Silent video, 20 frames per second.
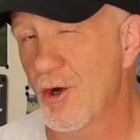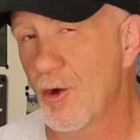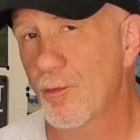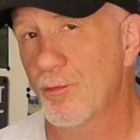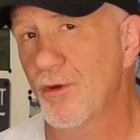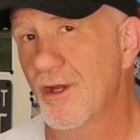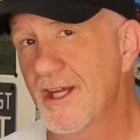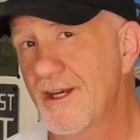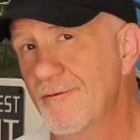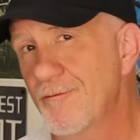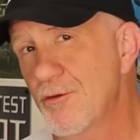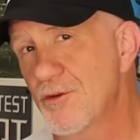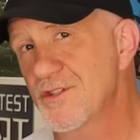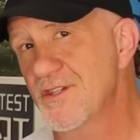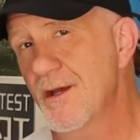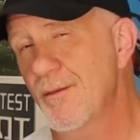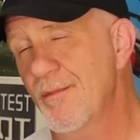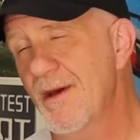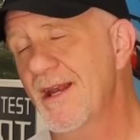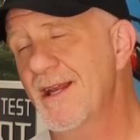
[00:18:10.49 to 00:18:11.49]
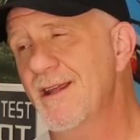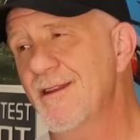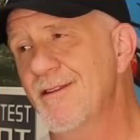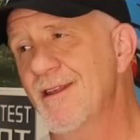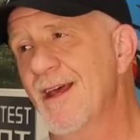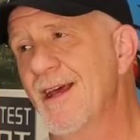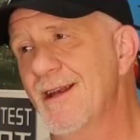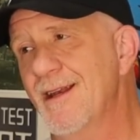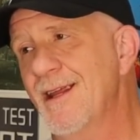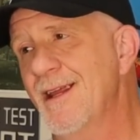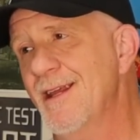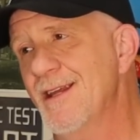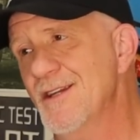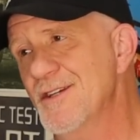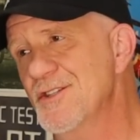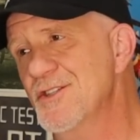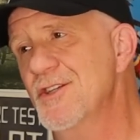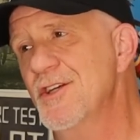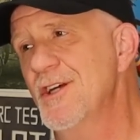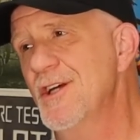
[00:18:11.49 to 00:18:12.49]
airplane for somebody that
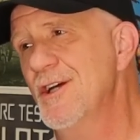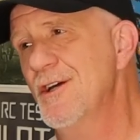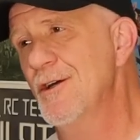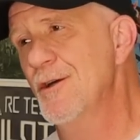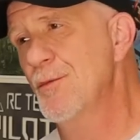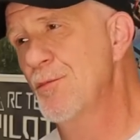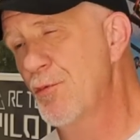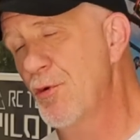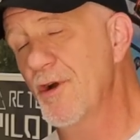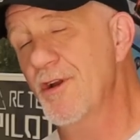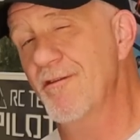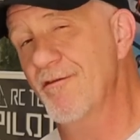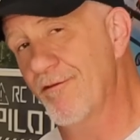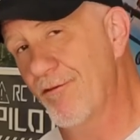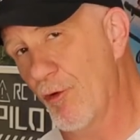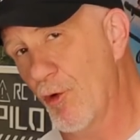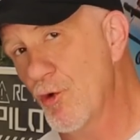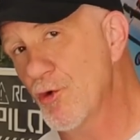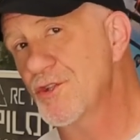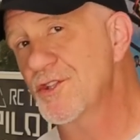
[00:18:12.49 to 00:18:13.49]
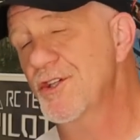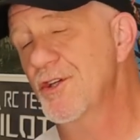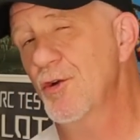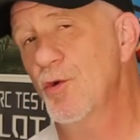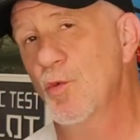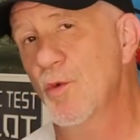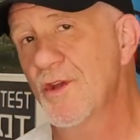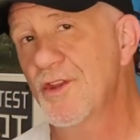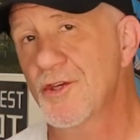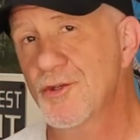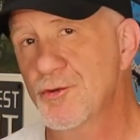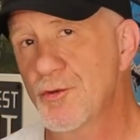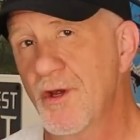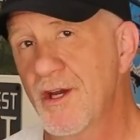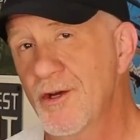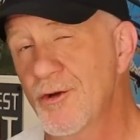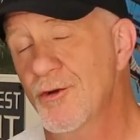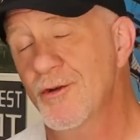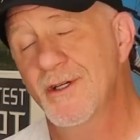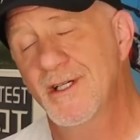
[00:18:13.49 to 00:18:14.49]
is pretty versed with a
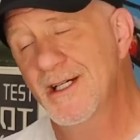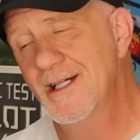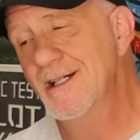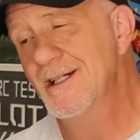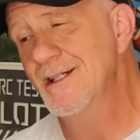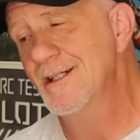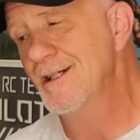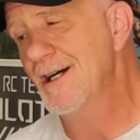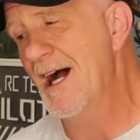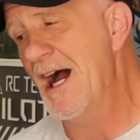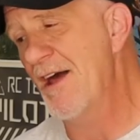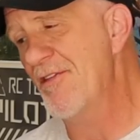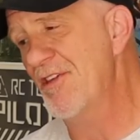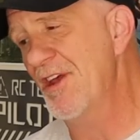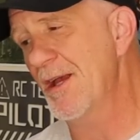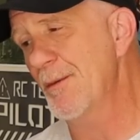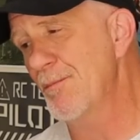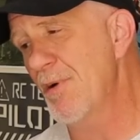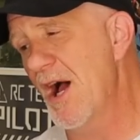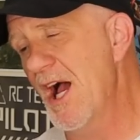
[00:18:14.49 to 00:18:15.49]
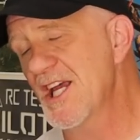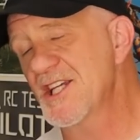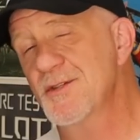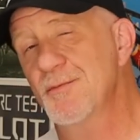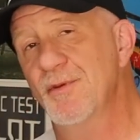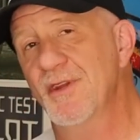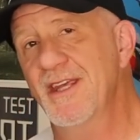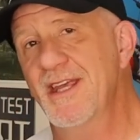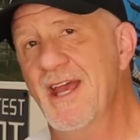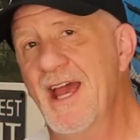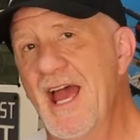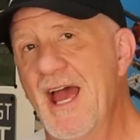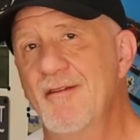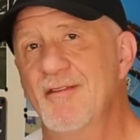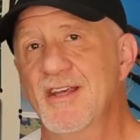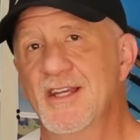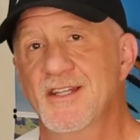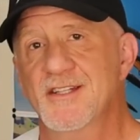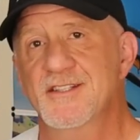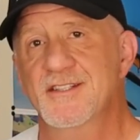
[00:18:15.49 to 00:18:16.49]
trainer. I think possibly
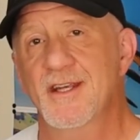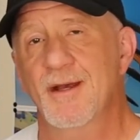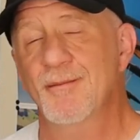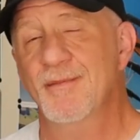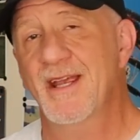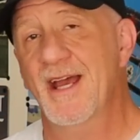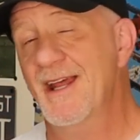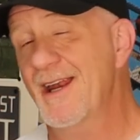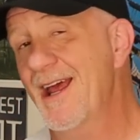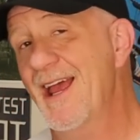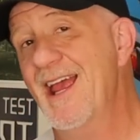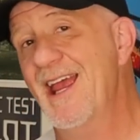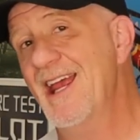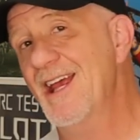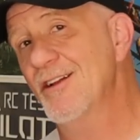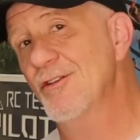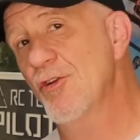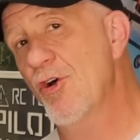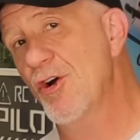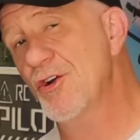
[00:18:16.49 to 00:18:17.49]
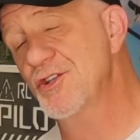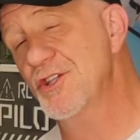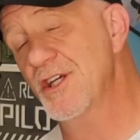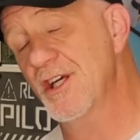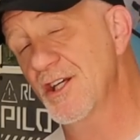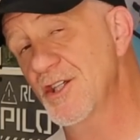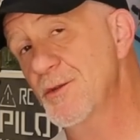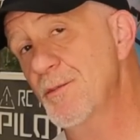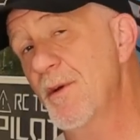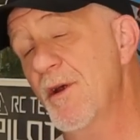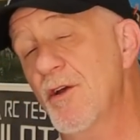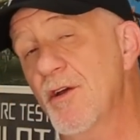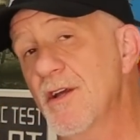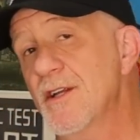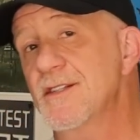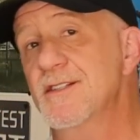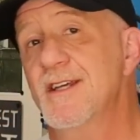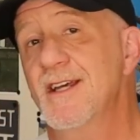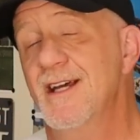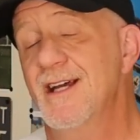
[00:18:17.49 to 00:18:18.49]
having some kind of hand launching
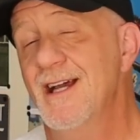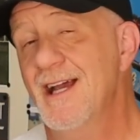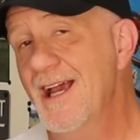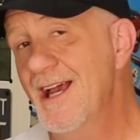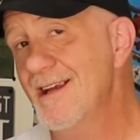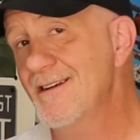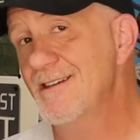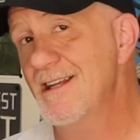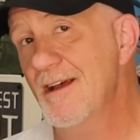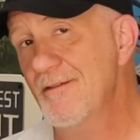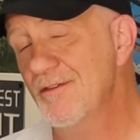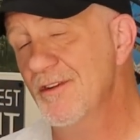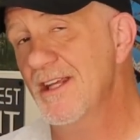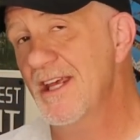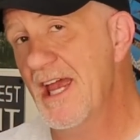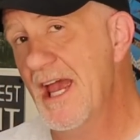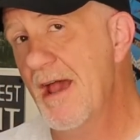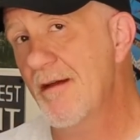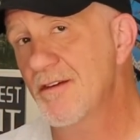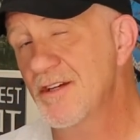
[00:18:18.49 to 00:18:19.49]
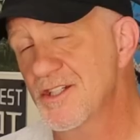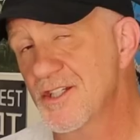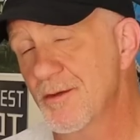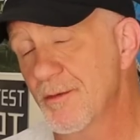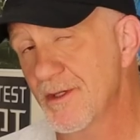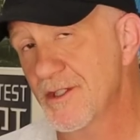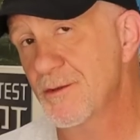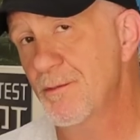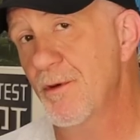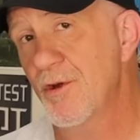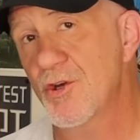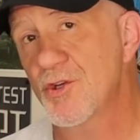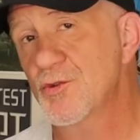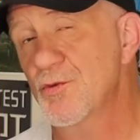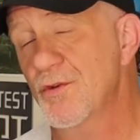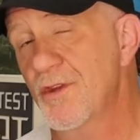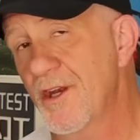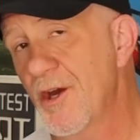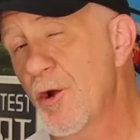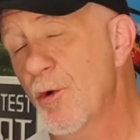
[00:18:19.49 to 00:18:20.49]
experience and definitely having some
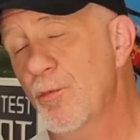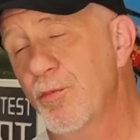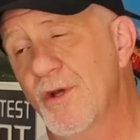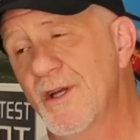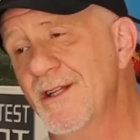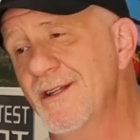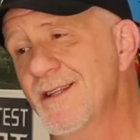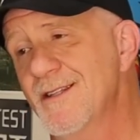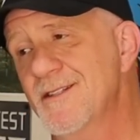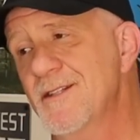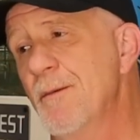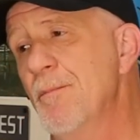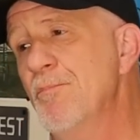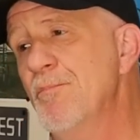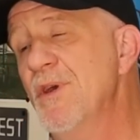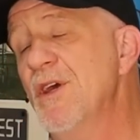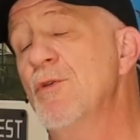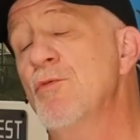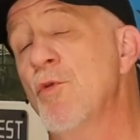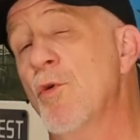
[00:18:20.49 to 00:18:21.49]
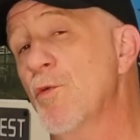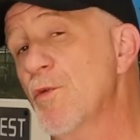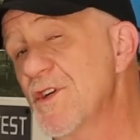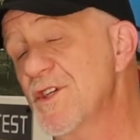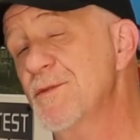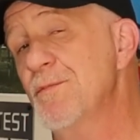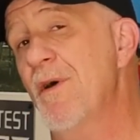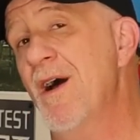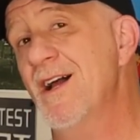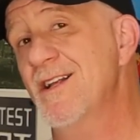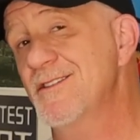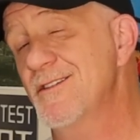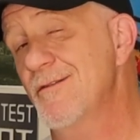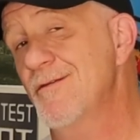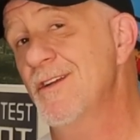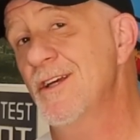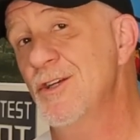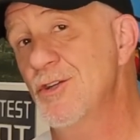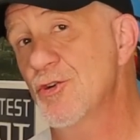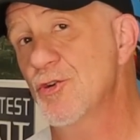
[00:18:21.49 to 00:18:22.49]
experience with an airplane that's a bit more
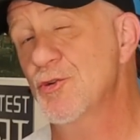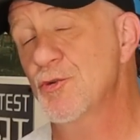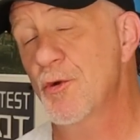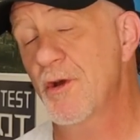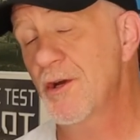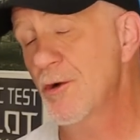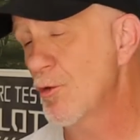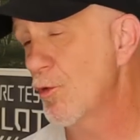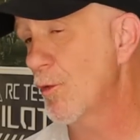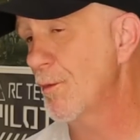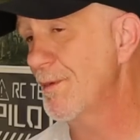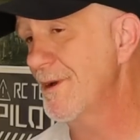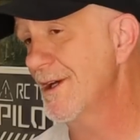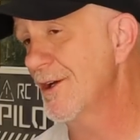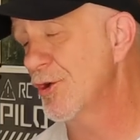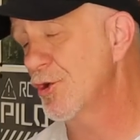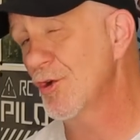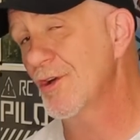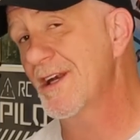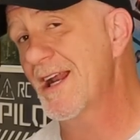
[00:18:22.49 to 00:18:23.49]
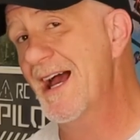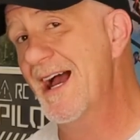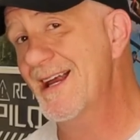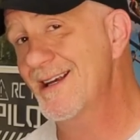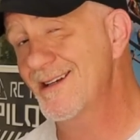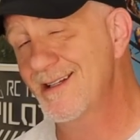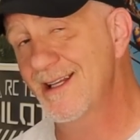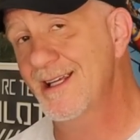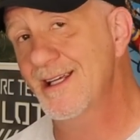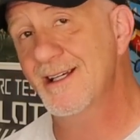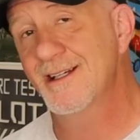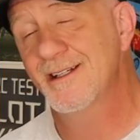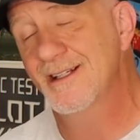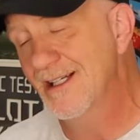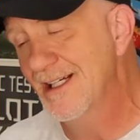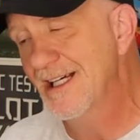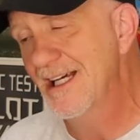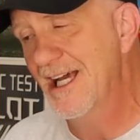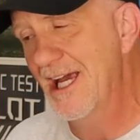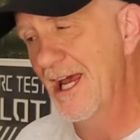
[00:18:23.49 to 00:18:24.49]
responsive than your trainer would be a good idea,
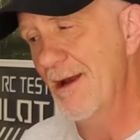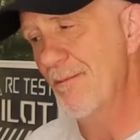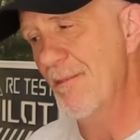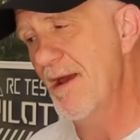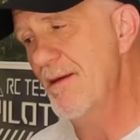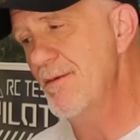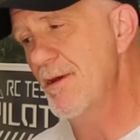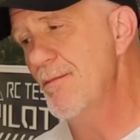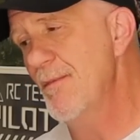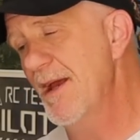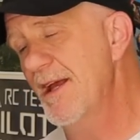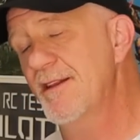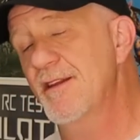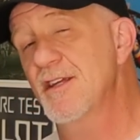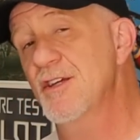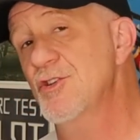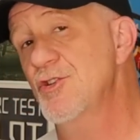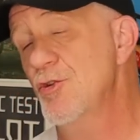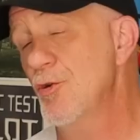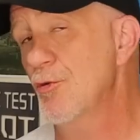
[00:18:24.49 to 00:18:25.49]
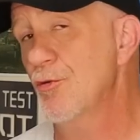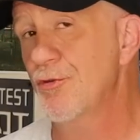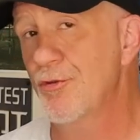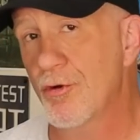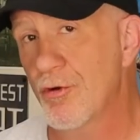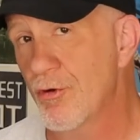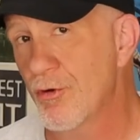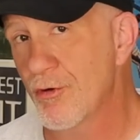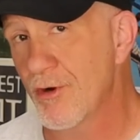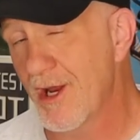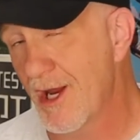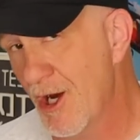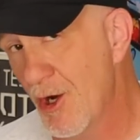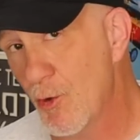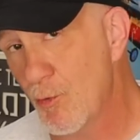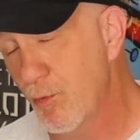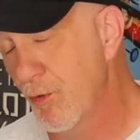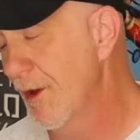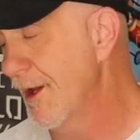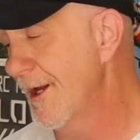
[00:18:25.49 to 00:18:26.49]
and maybe make this your third
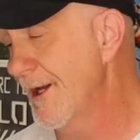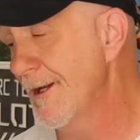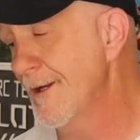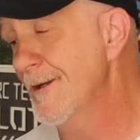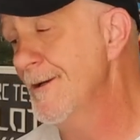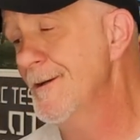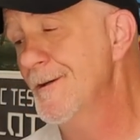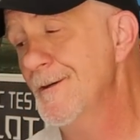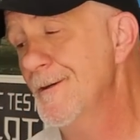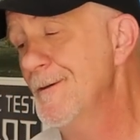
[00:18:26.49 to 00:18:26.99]
airplane.